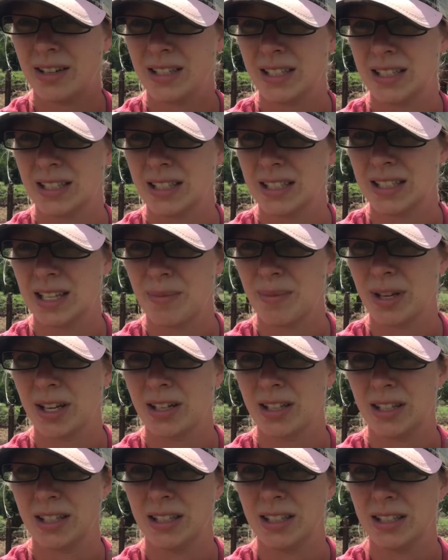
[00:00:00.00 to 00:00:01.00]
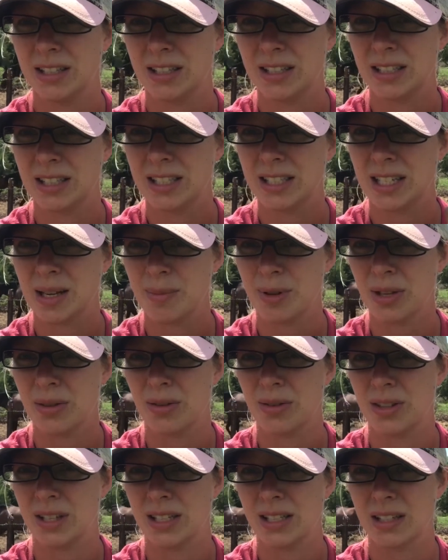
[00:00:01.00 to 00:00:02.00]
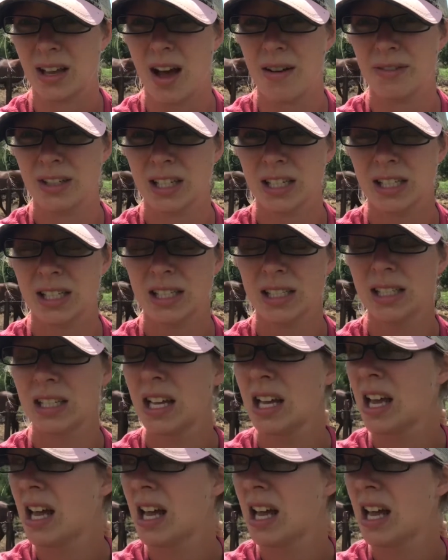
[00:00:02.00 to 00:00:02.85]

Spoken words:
into the stomach through the esophagus.